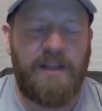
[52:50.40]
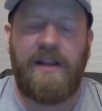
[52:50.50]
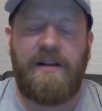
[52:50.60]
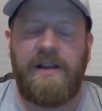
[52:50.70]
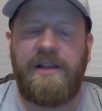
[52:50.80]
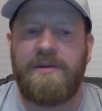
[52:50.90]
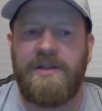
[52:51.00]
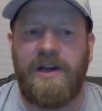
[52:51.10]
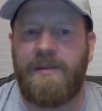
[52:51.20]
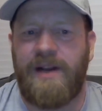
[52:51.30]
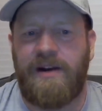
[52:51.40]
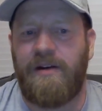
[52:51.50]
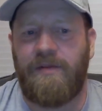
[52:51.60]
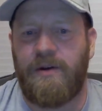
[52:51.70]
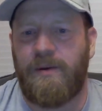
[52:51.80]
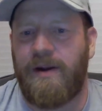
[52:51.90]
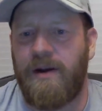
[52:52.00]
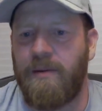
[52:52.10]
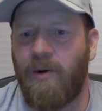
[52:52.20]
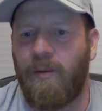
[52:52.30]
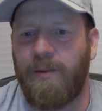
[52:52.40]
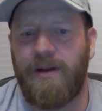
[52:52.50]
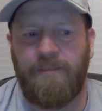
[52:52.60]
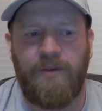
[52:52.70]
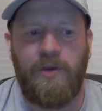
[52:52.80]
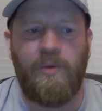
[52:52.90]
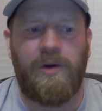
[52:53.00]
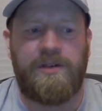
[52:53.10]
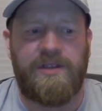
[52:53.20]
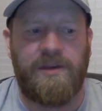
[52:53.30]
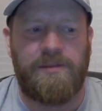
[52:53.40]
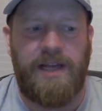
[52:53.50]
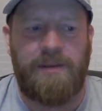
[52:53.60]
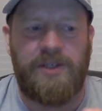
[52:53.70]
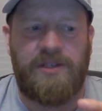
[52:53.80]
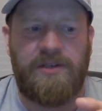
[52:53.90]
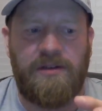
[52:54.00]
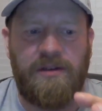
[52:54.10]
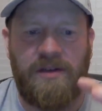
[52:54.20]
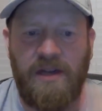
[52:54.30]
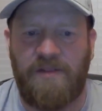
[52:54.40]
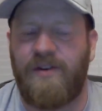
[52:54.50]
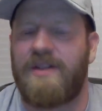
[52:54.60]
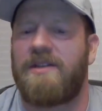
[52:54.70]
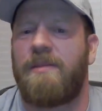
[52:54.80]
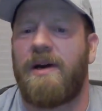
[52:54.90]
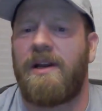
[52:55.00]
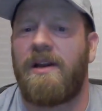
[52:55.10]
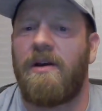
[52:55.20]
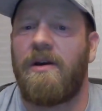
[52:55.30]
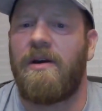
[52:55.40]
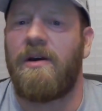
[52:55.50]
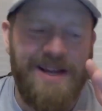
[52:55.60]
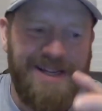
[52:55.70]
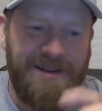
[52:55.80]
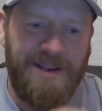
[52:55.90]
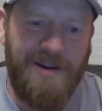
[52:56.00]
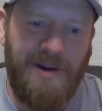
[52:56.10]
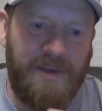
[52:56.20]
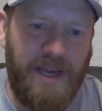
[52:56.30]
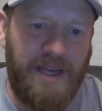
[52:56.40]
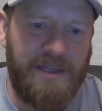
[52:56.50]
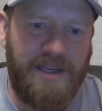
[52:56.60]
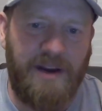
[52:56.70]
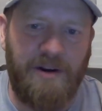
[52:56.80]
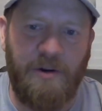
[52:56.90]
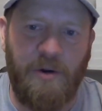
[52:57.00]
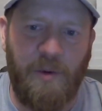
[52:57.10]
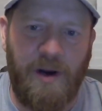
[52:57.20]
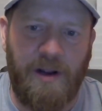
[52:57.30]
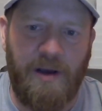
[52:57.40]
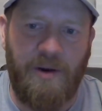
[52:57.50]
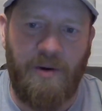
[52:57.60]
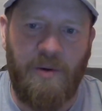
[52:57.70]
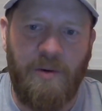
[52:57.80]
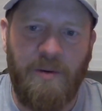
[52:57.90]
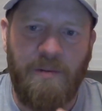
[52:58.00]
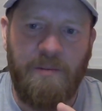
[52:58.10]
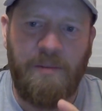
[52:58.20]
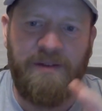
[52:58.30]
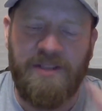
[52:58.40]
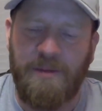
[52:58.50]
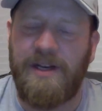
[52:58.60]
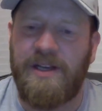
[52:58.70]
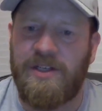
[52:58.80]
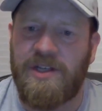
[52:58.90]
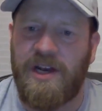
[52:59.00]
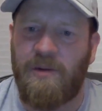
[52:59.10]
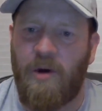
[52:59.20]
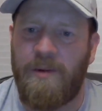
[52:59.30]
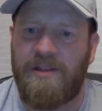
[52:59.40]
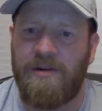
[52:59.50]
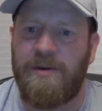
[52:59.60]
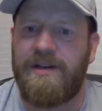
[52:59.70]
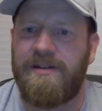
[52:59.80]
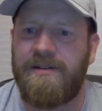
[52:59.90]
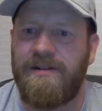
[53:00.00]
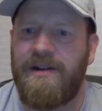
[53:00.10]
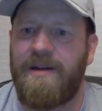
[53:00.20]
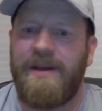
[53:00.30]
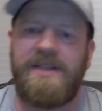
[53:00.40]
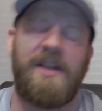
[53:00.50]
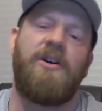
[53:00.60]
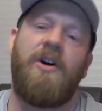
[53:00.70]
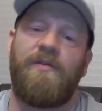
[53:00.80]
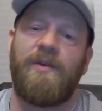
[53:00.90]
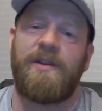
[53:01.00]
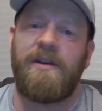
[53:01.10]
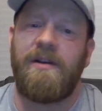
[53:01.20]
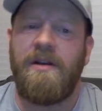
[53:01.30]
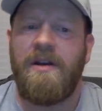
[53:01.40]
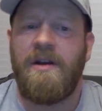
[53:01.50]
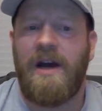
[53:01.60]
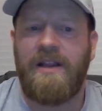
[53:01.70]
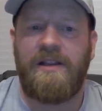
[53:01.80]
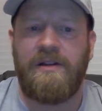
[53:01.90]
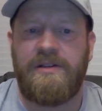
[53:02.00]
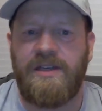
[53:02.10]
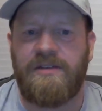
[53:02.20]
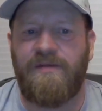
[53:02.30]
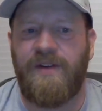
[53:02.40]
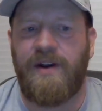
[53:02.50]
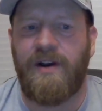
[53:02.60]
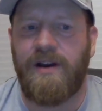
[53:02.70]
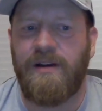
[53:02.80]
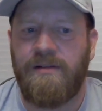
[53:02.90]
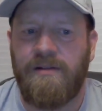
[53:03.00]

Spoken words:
think they clean those up, but I don't even know if they're around anymore. But you want to sometimes just get in front of somebody and go, I'm kind of scared to do where I go, but if somebody could just kind of walk me through it, I may take off with it. I think those things are very